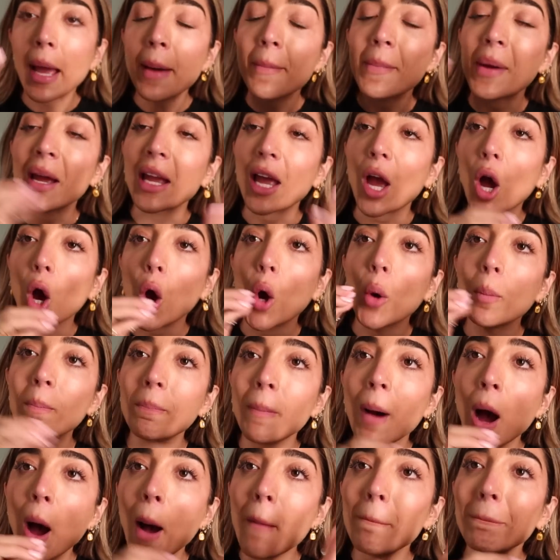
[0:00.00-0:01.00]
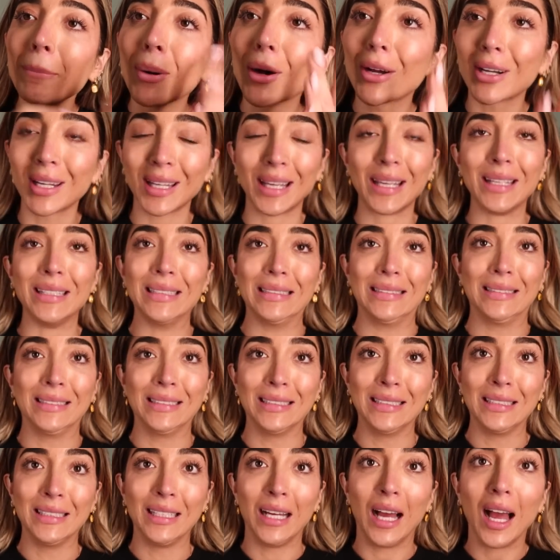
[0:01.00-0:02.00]
am a homebody.
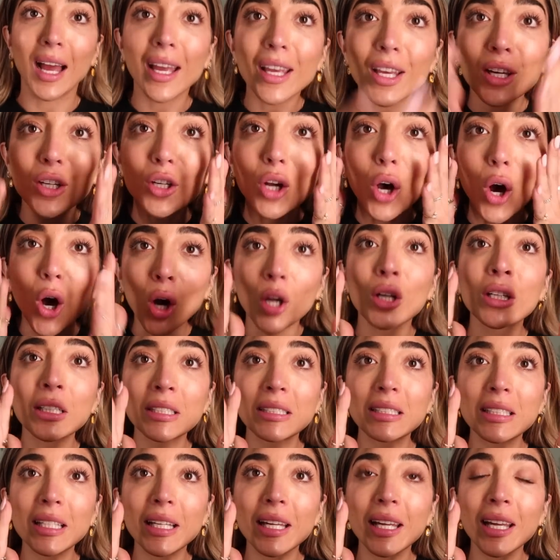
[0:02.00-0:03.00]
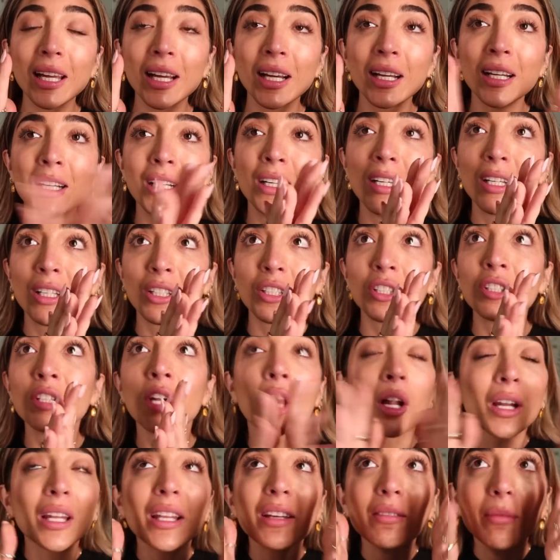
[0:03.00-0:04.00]
I could honestly
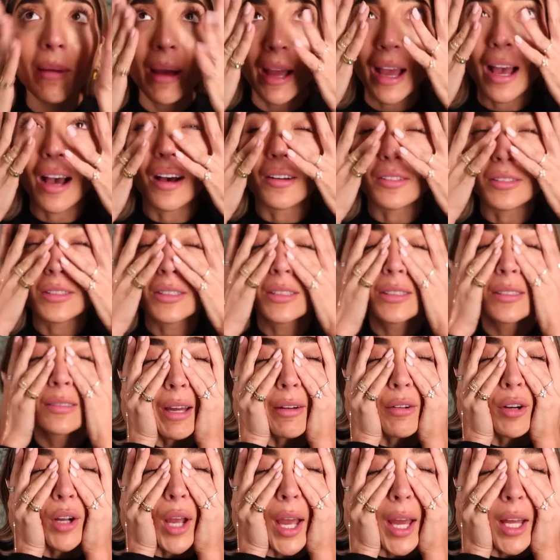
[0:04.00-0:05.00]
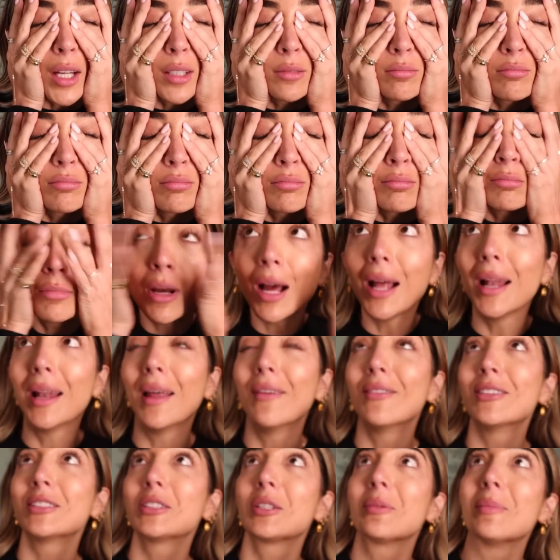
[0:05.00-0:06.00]
not leave my house I love
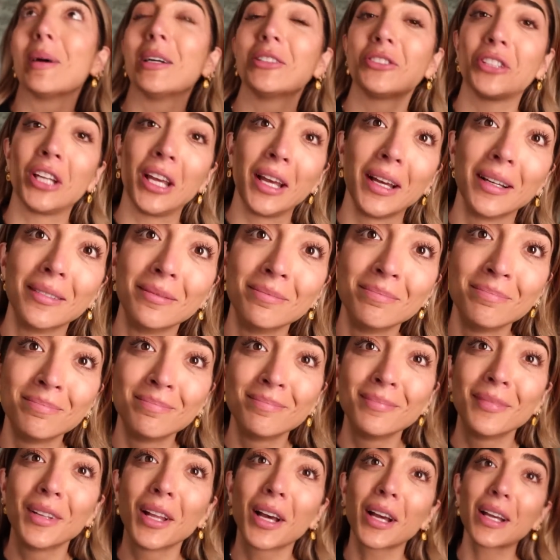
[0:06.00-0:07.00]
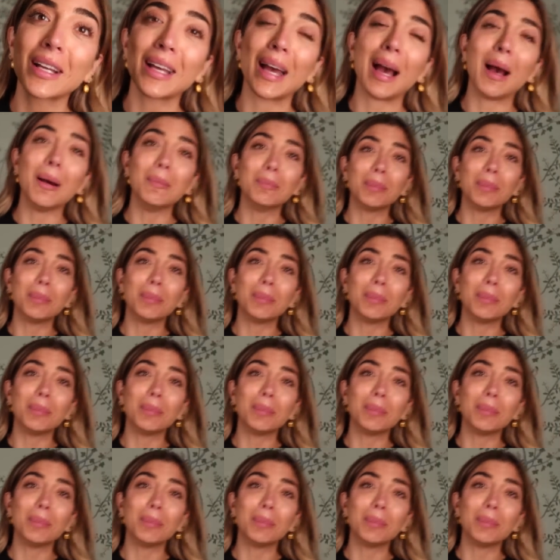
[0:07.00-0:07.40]
it so much here. Look how